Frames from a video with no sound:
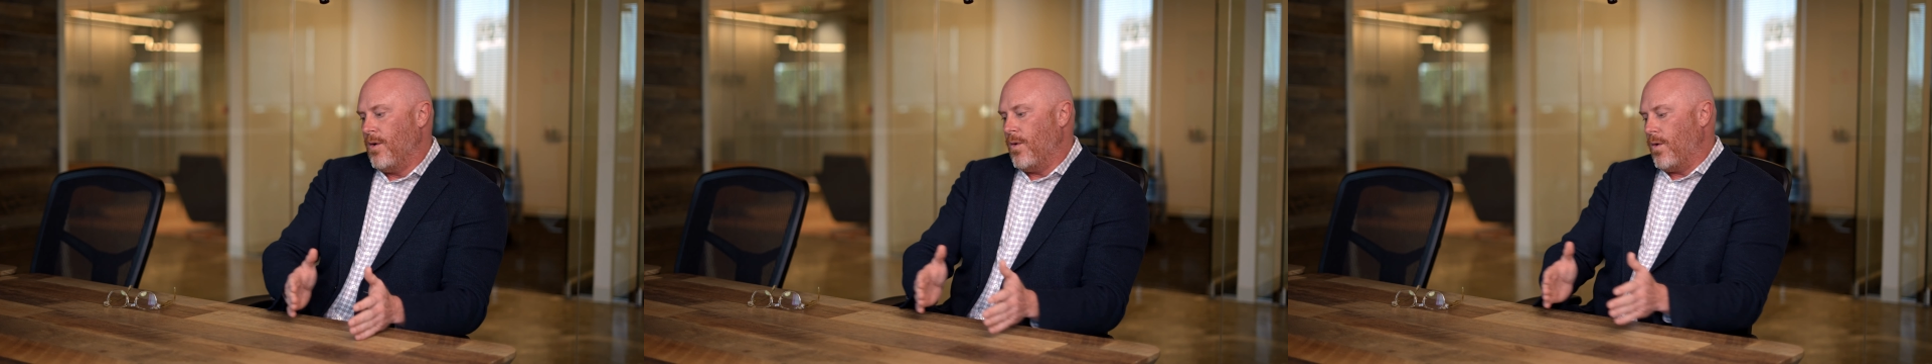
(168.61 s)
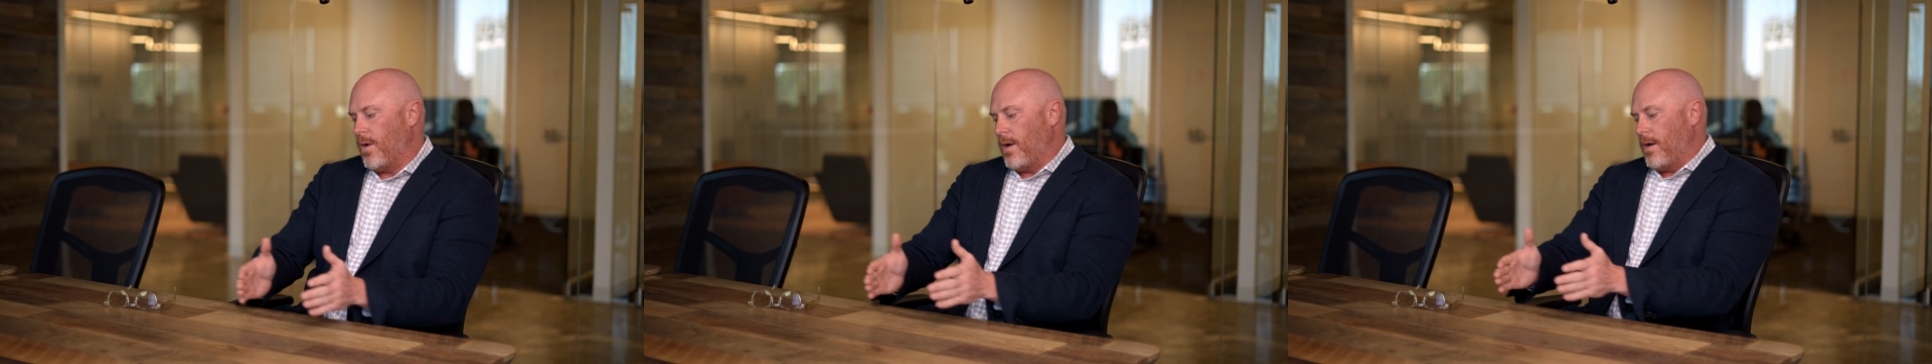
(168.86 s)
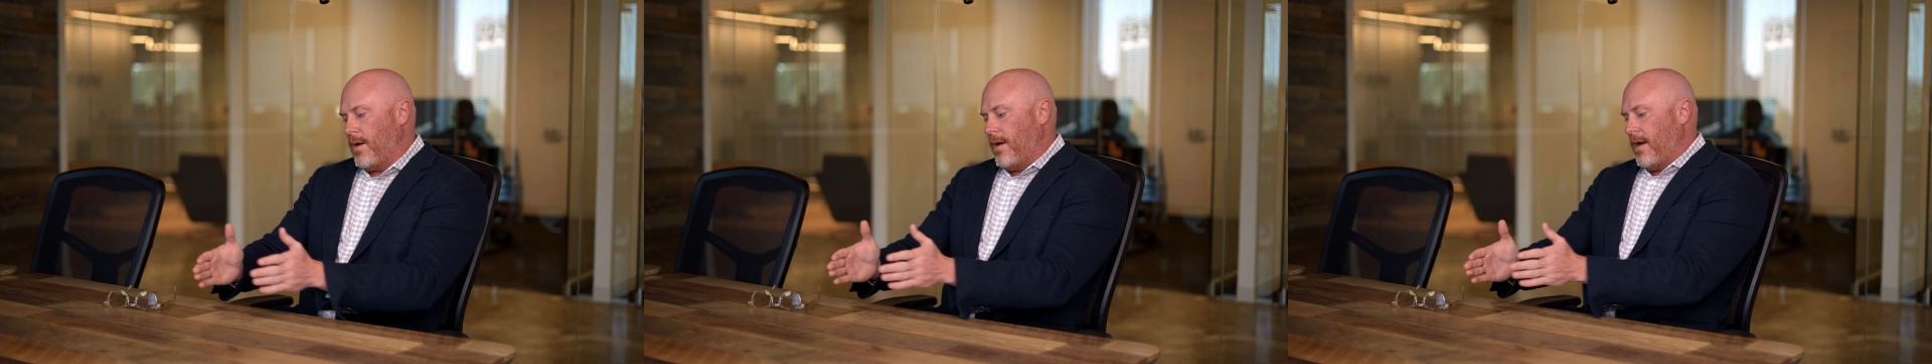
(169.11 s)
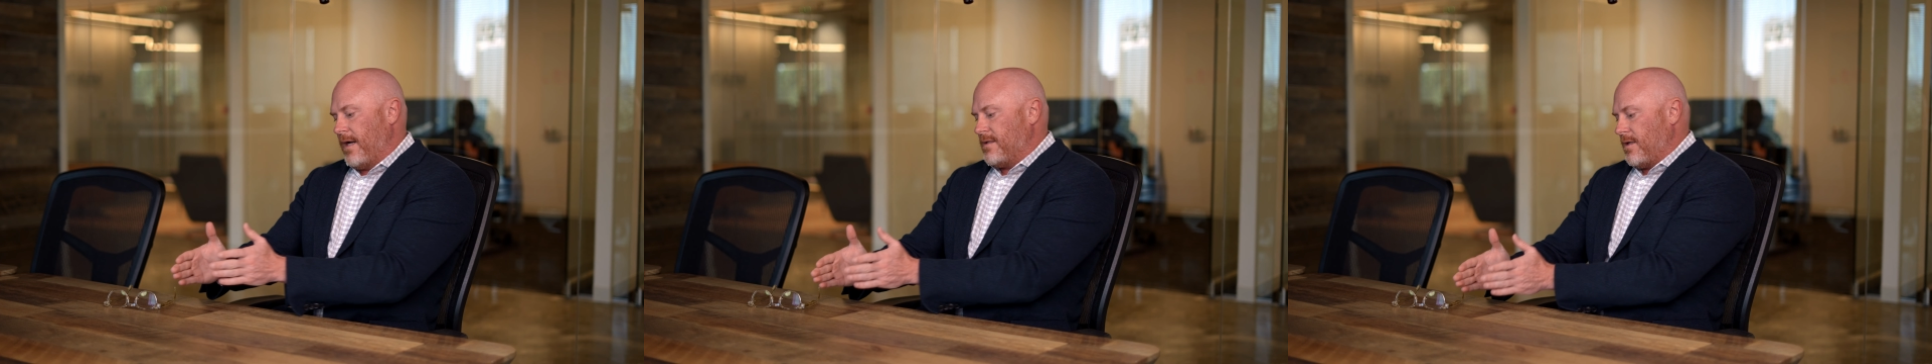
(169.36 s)
or
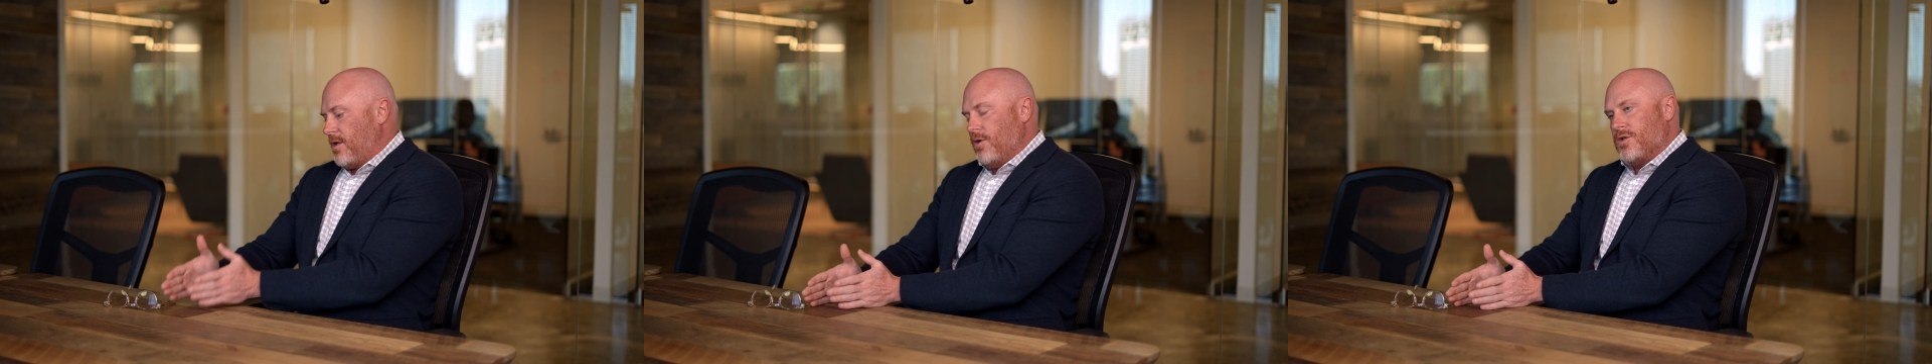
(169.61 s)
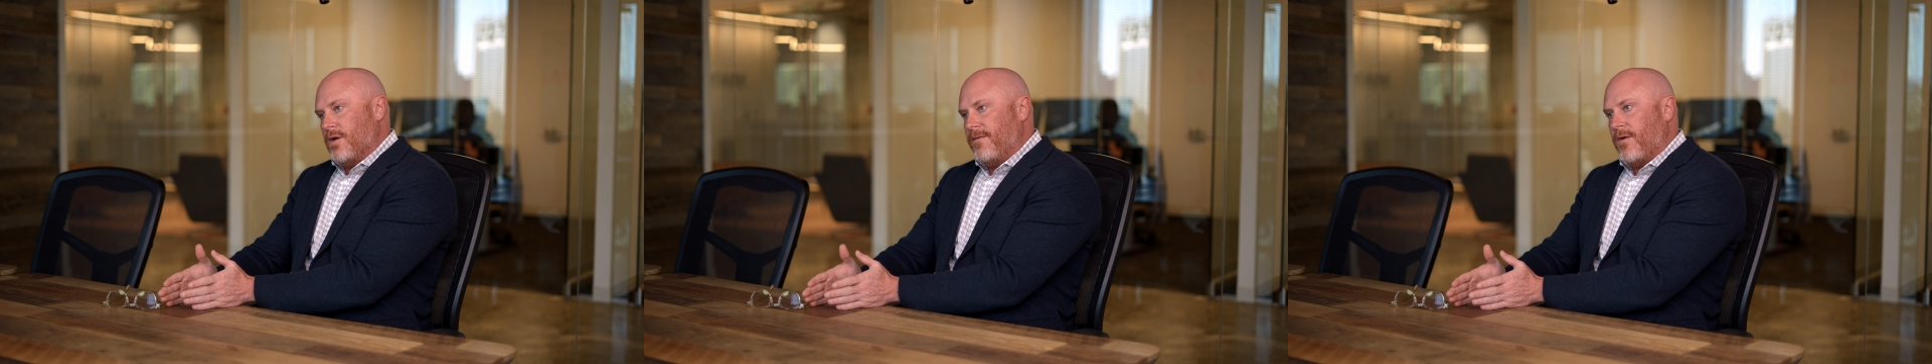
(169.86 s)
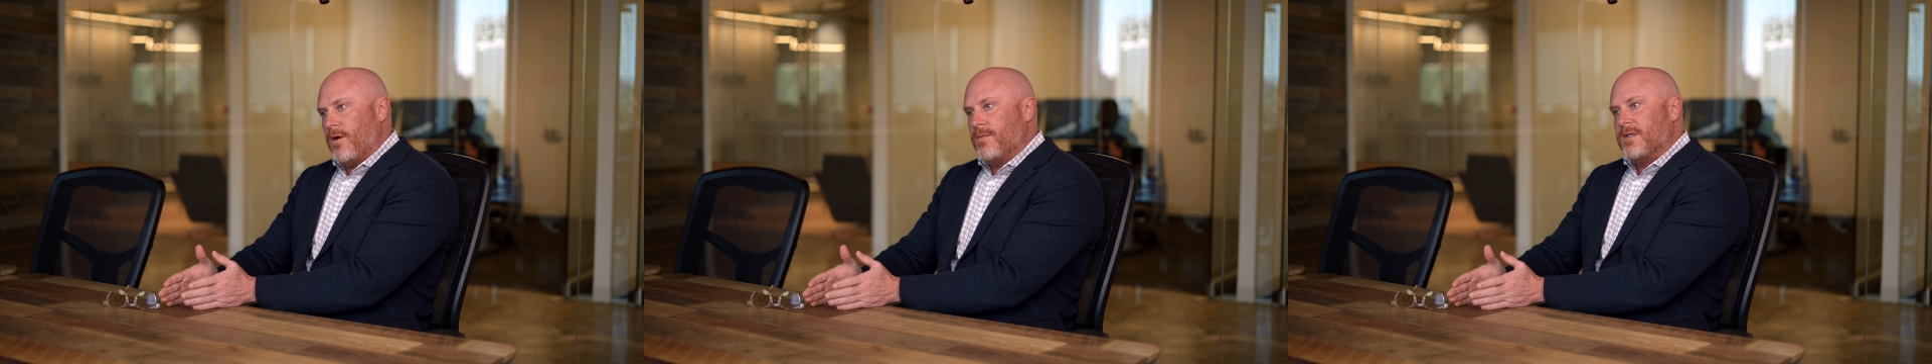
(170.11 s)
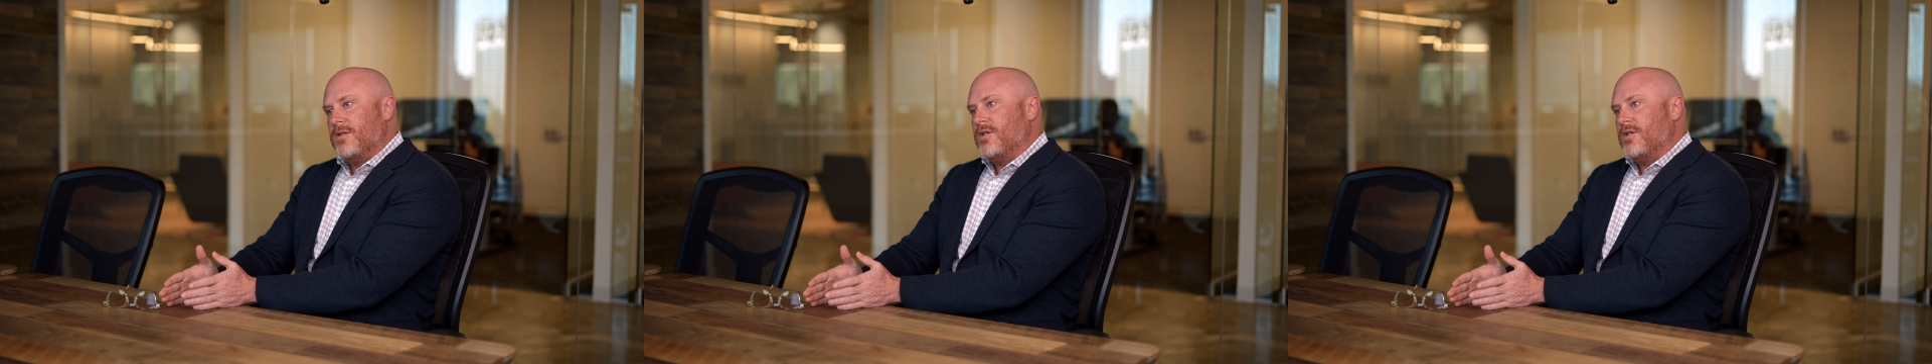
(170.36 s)
execution firms that